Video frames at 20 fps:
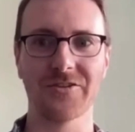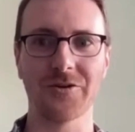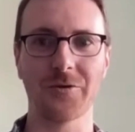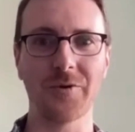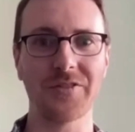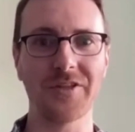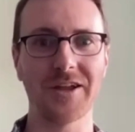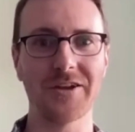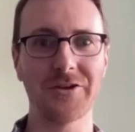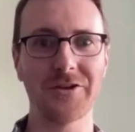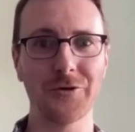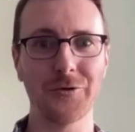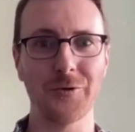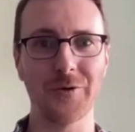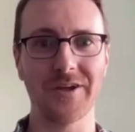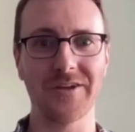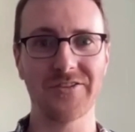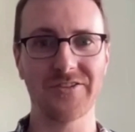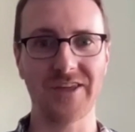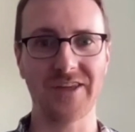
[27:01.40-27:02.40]
what they do
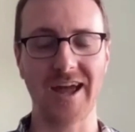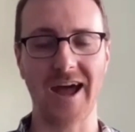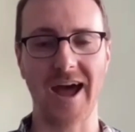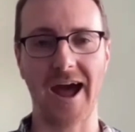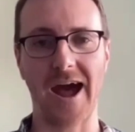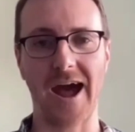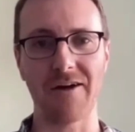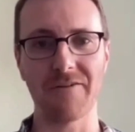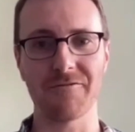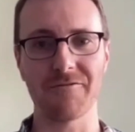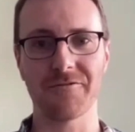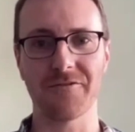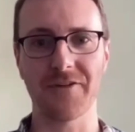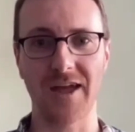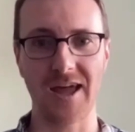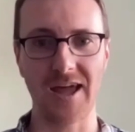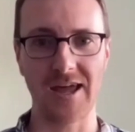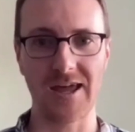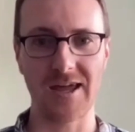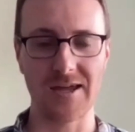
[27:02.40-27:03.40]
is they have
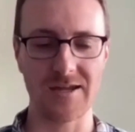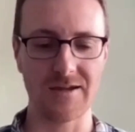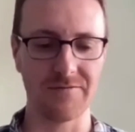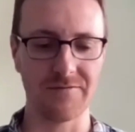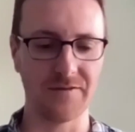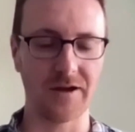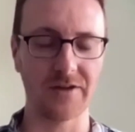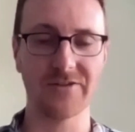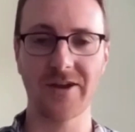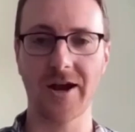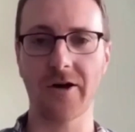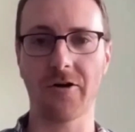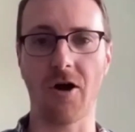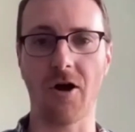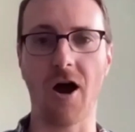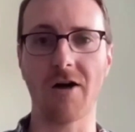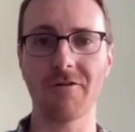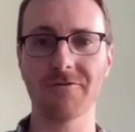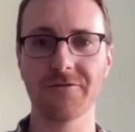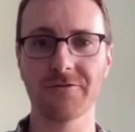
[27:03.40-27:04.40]
a tear
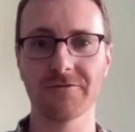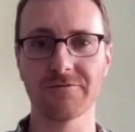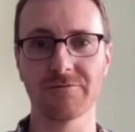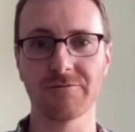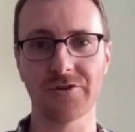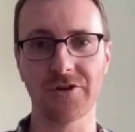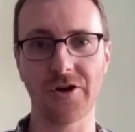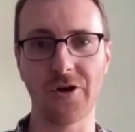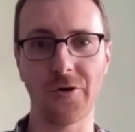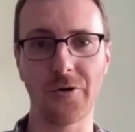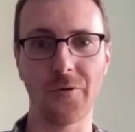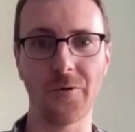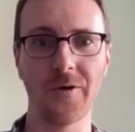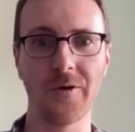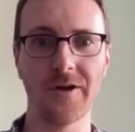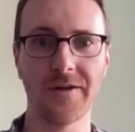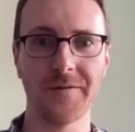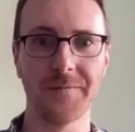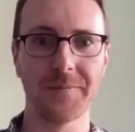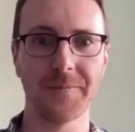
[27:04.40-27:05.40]
off. So
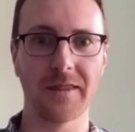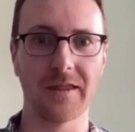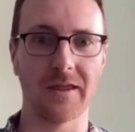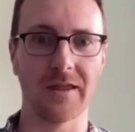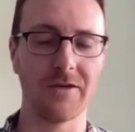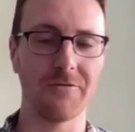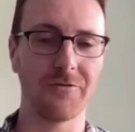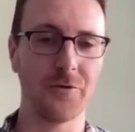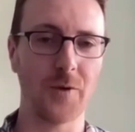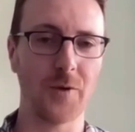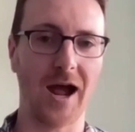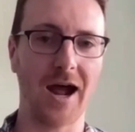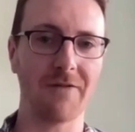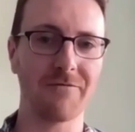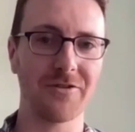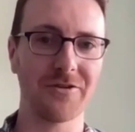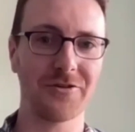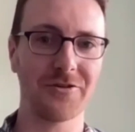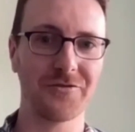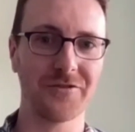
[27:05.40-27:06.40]
if you
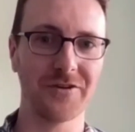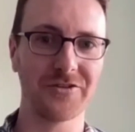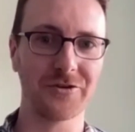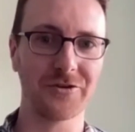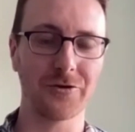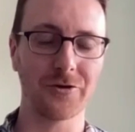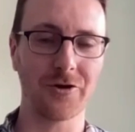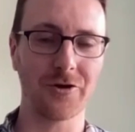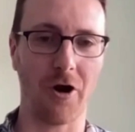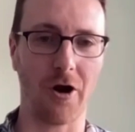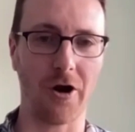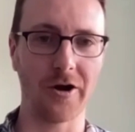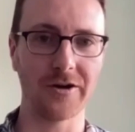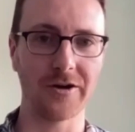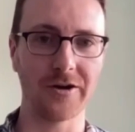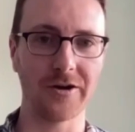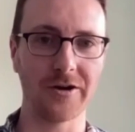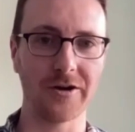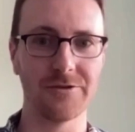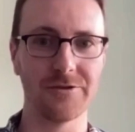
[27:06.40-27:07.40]
have this physical
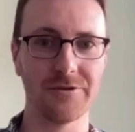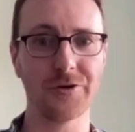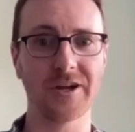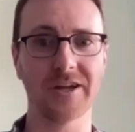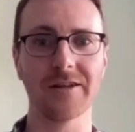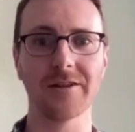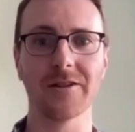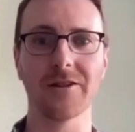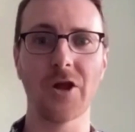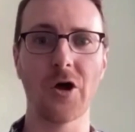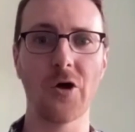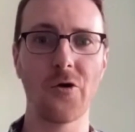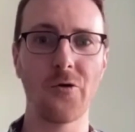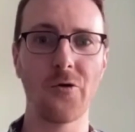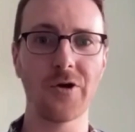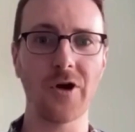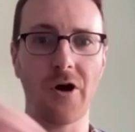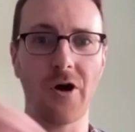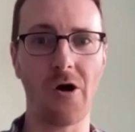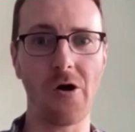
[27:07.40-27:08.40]
card, you can
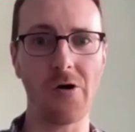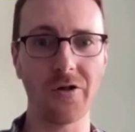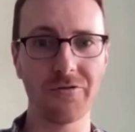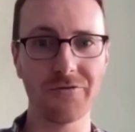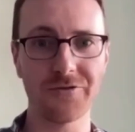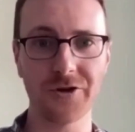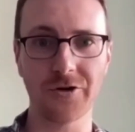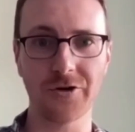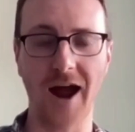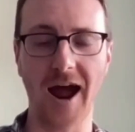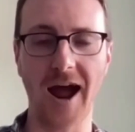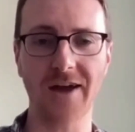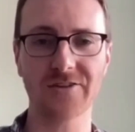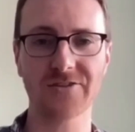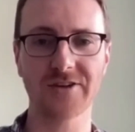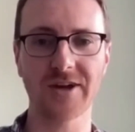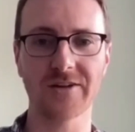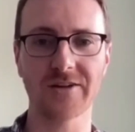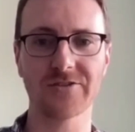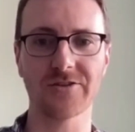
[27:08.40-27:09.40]
load all of your
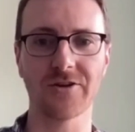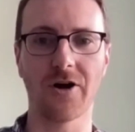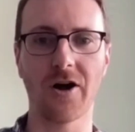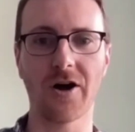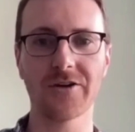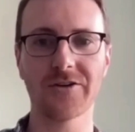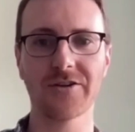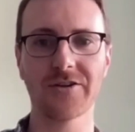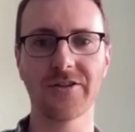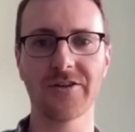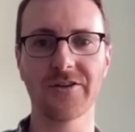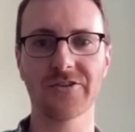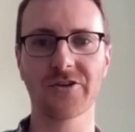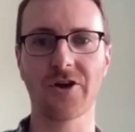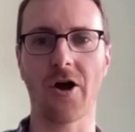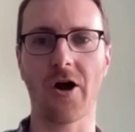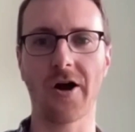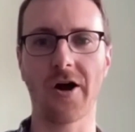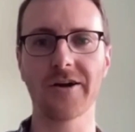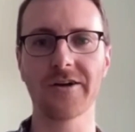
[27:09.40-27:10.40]
assets onto this
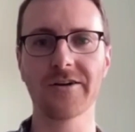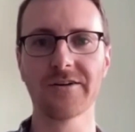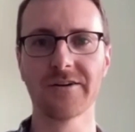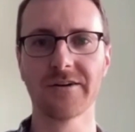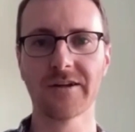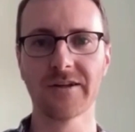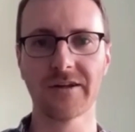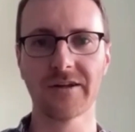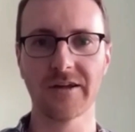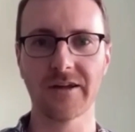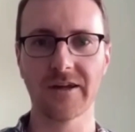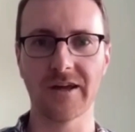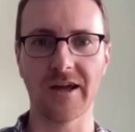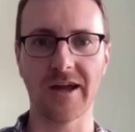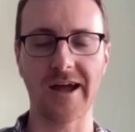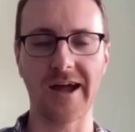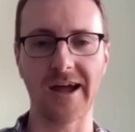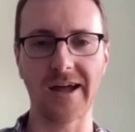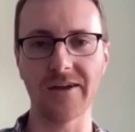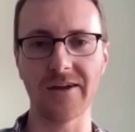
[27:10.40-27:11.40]
card,
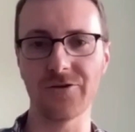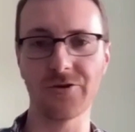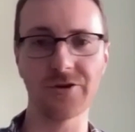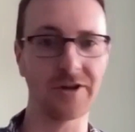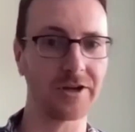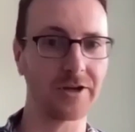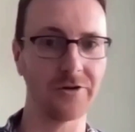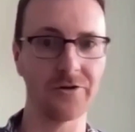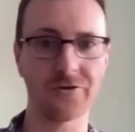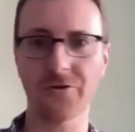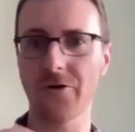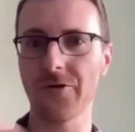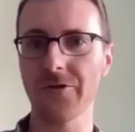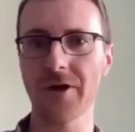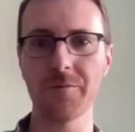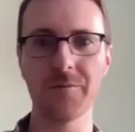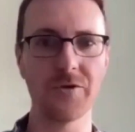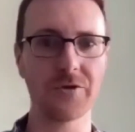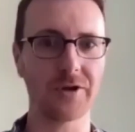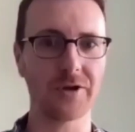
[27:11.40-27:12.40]
and you can control
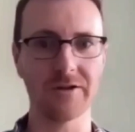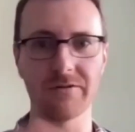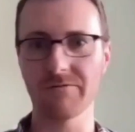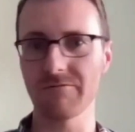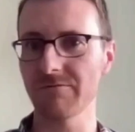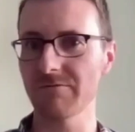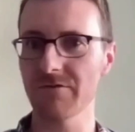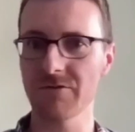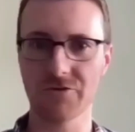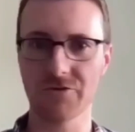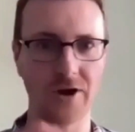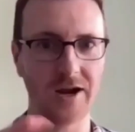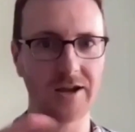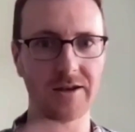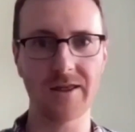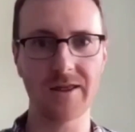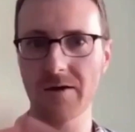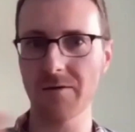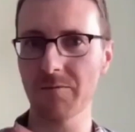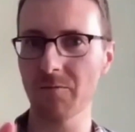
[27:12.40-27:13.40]
them, you can
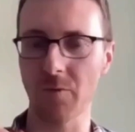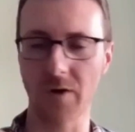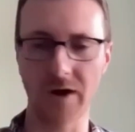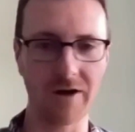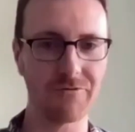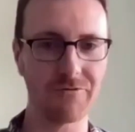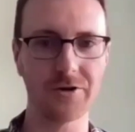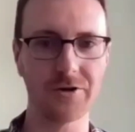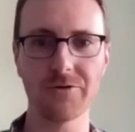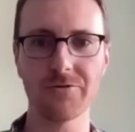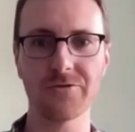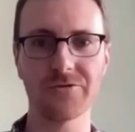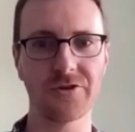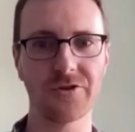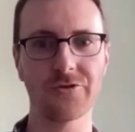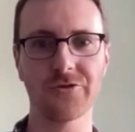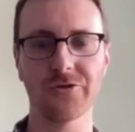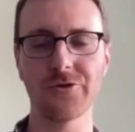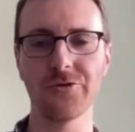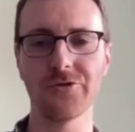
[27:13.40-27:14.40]
trade them, whatever you
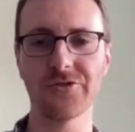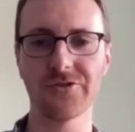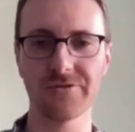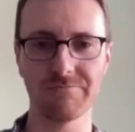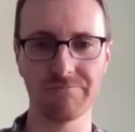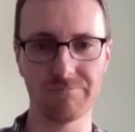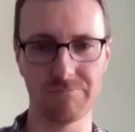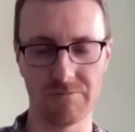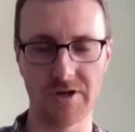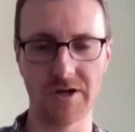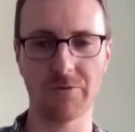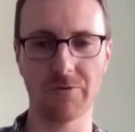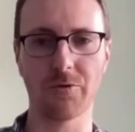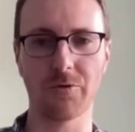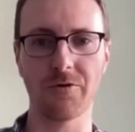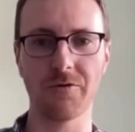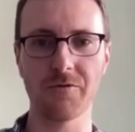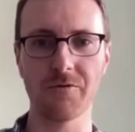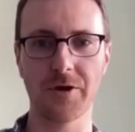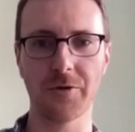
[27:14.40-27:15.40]
so choose. It
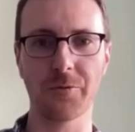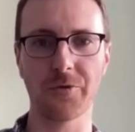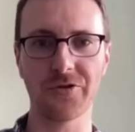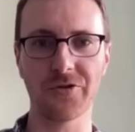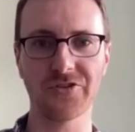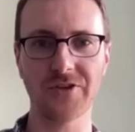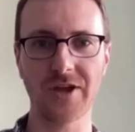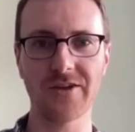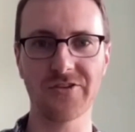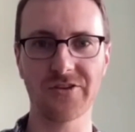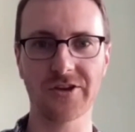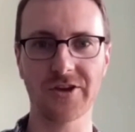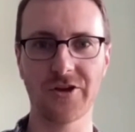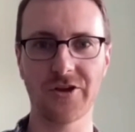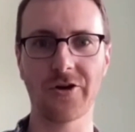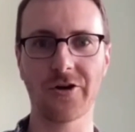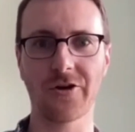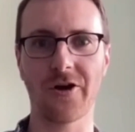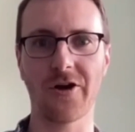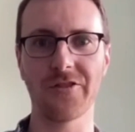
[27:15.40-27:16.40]
will stay
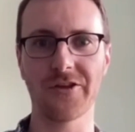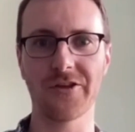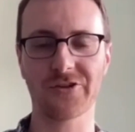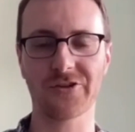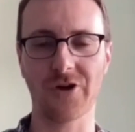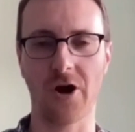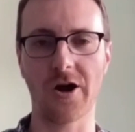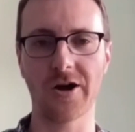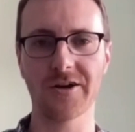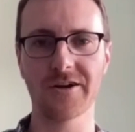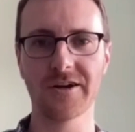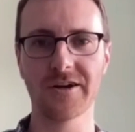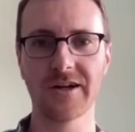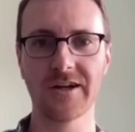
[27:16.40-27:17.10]
secure on this card.